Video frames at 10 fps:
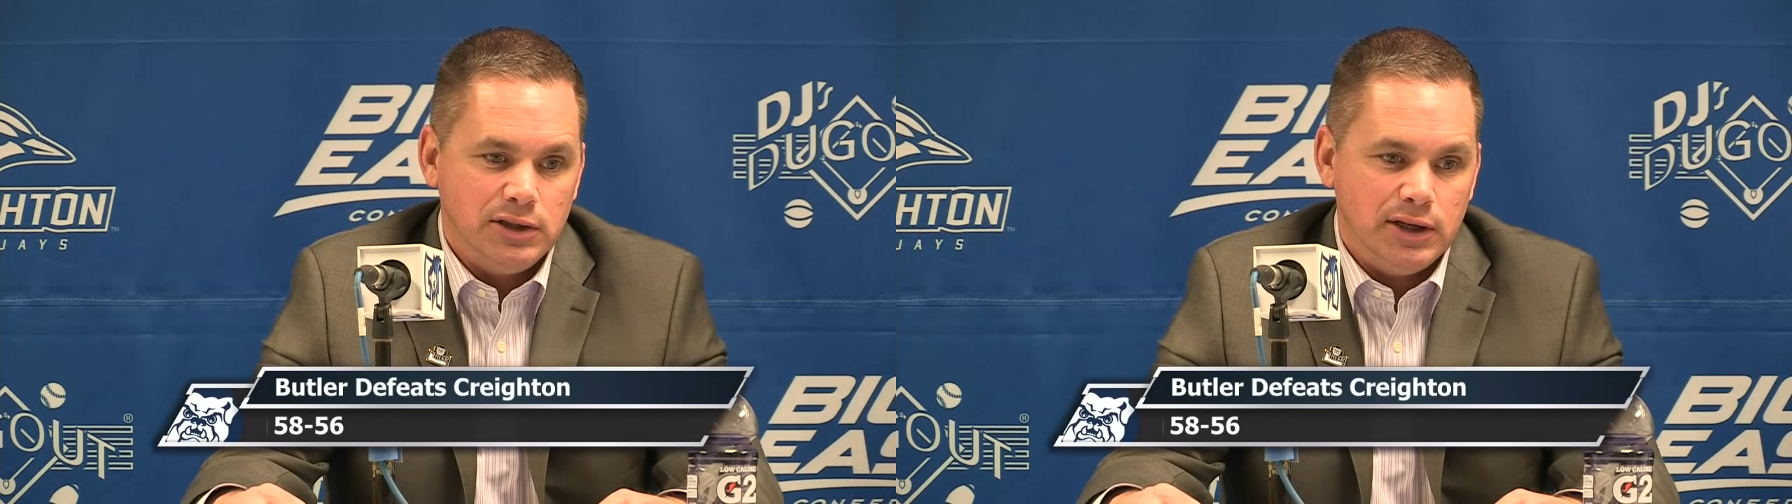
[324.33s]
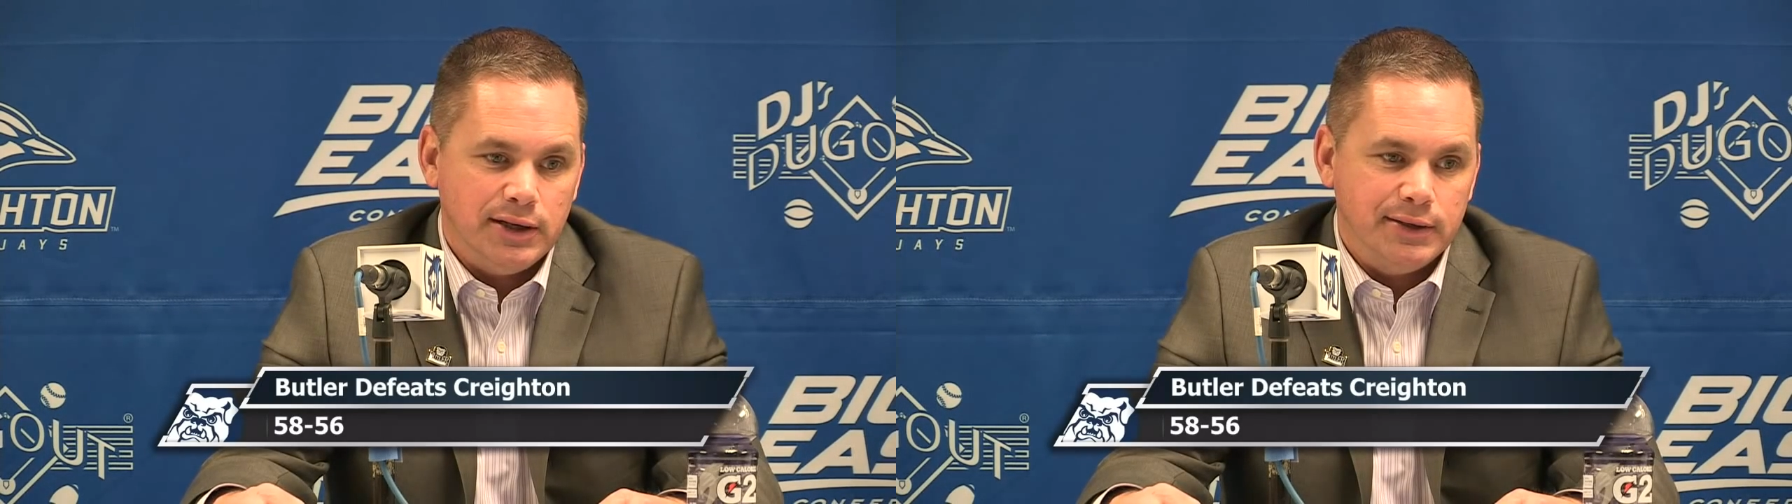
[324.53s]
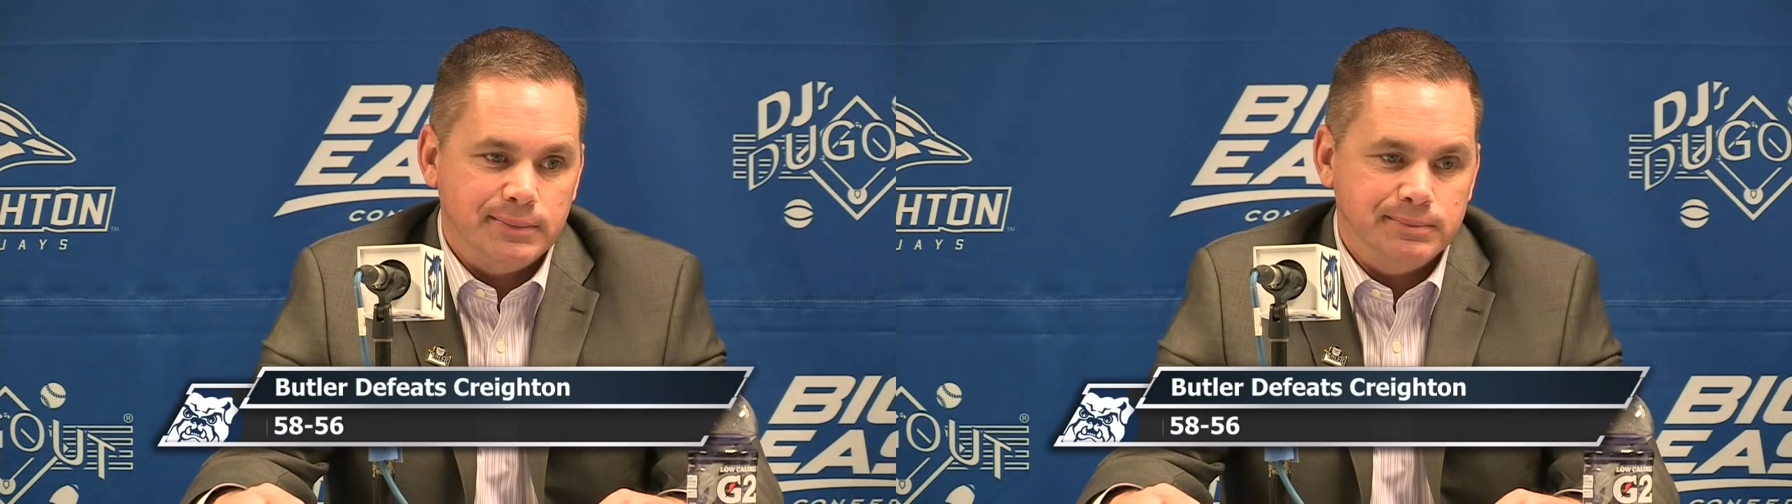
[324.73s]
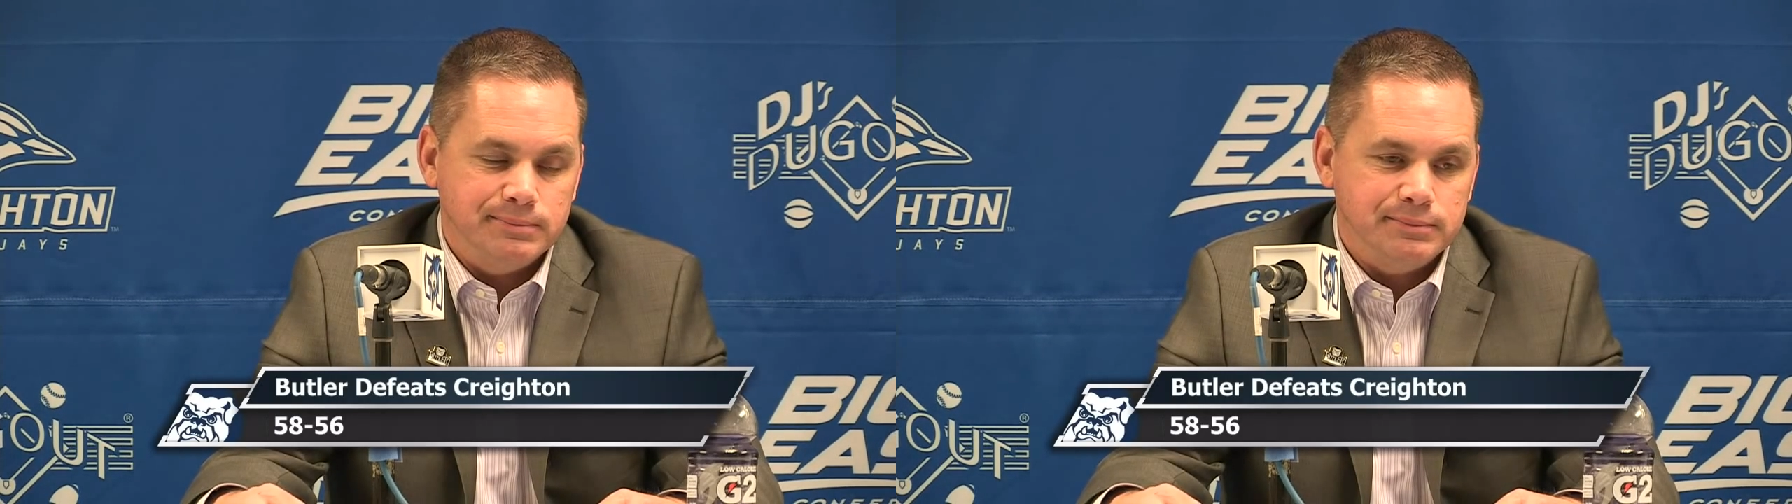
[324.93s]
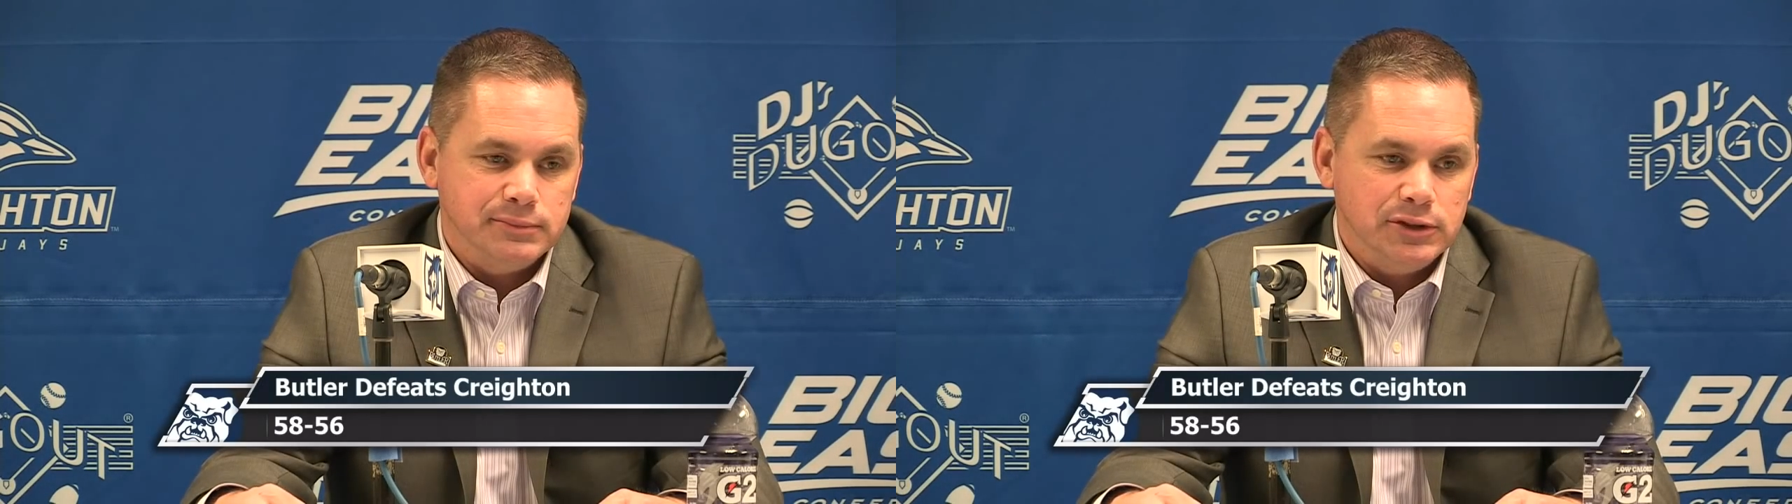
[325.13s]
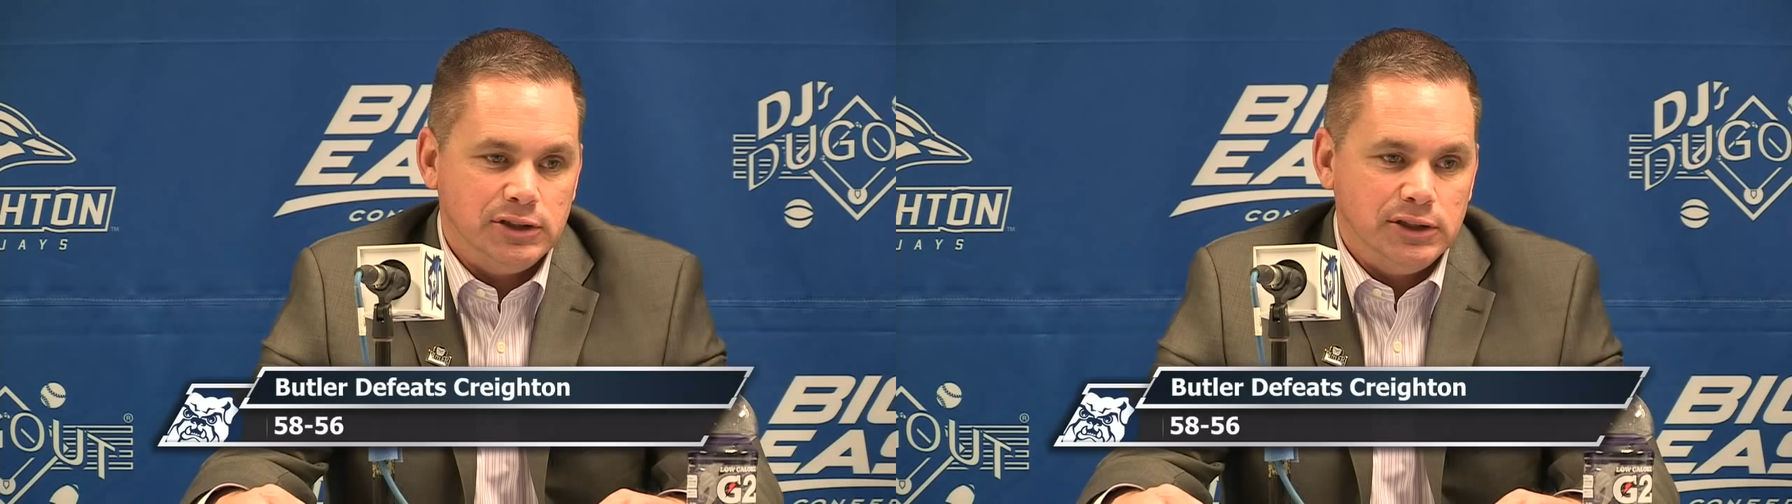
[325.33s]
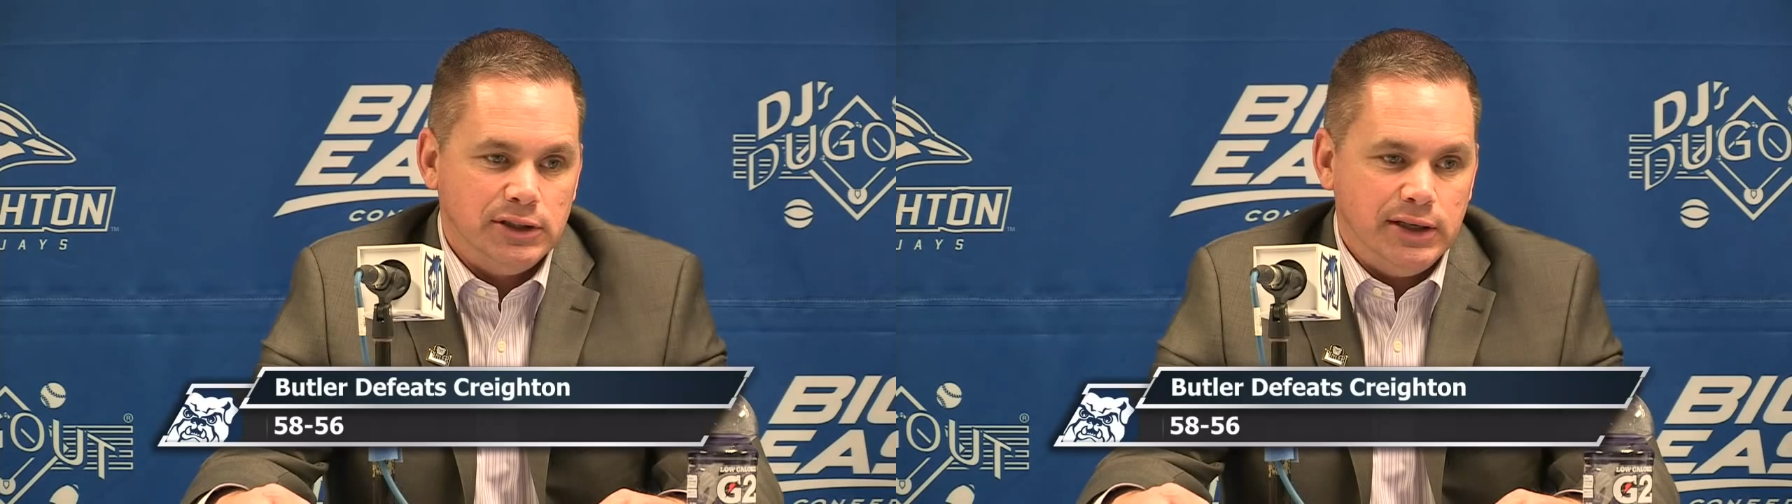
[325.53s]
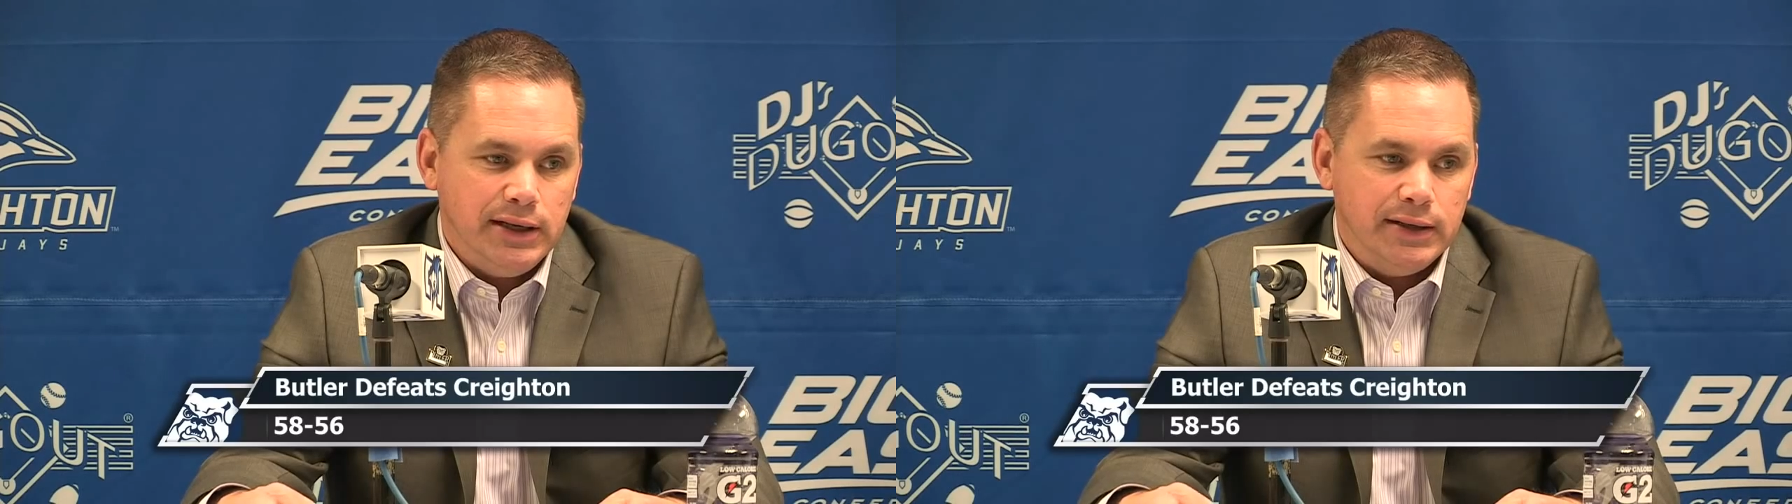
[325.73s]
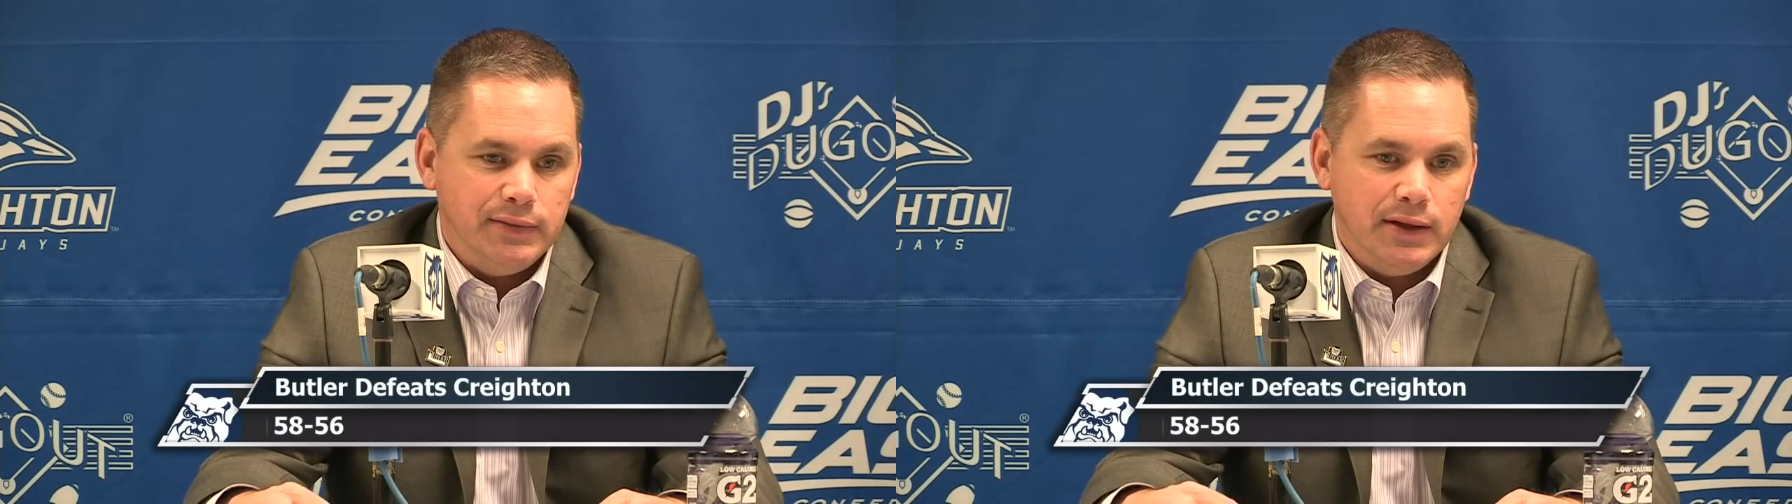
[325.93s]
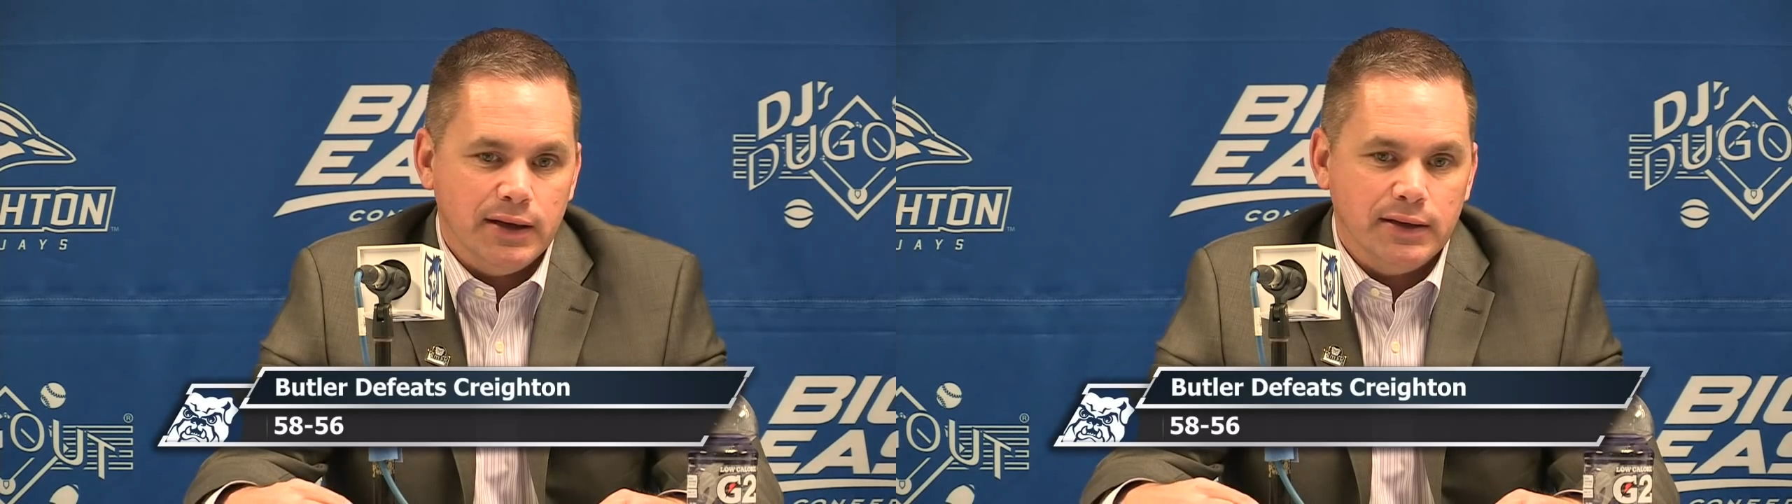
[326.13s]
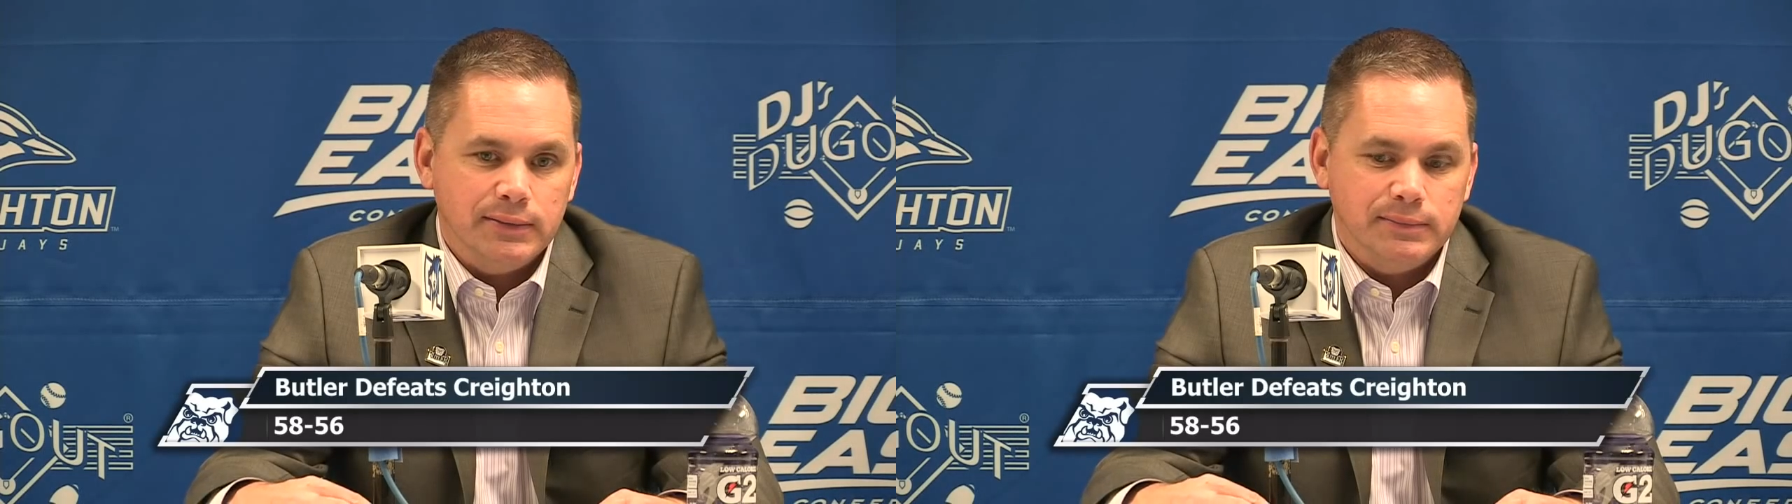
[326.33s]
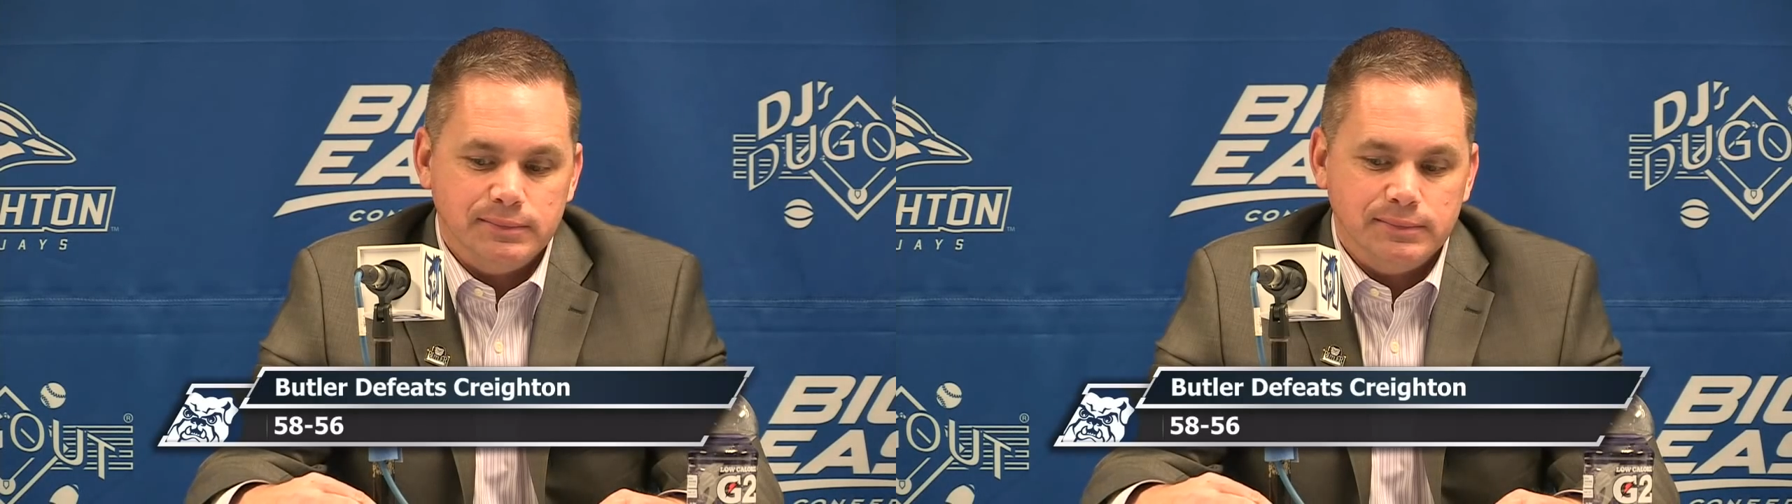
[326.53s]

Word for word: um, and uh,